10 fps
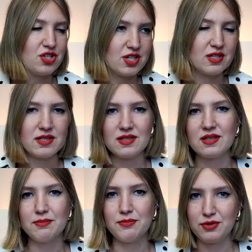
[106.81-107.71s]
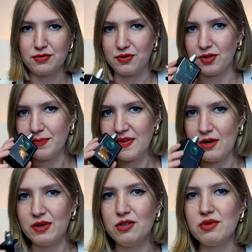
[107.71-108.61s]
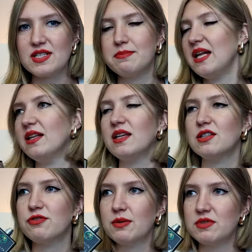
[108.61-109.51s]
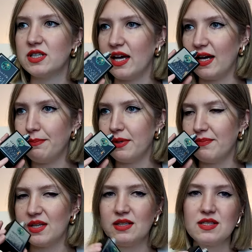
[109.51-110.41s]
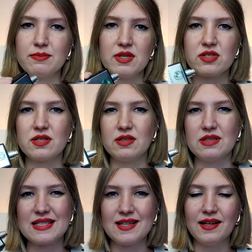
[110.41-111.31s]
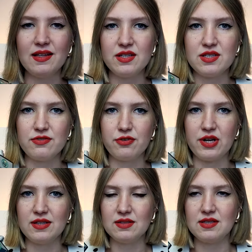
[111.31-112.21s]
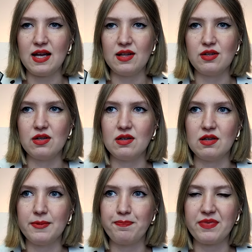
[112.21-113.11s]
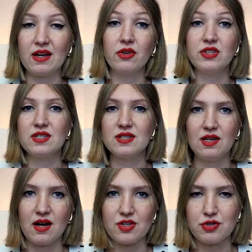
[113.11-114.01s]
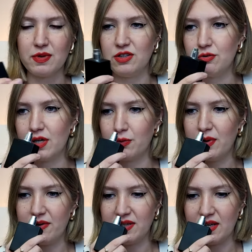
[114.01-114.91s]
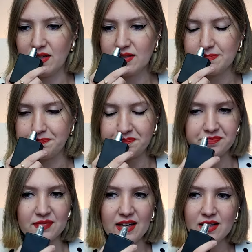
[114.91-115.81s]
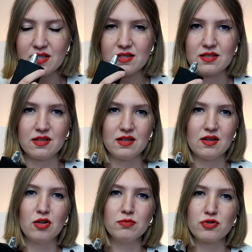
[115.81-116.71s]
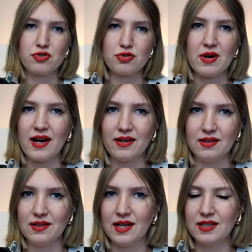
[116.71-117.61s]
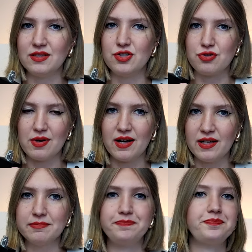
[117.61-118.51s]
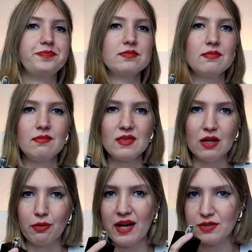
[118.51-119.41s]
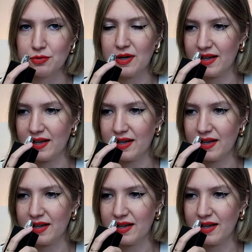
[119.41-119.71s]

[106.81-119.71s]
Just beautiful. When you are smelling it from the cap, it smells slightly different than on the sillage when you are wearing it. It is almost dry, like the dry red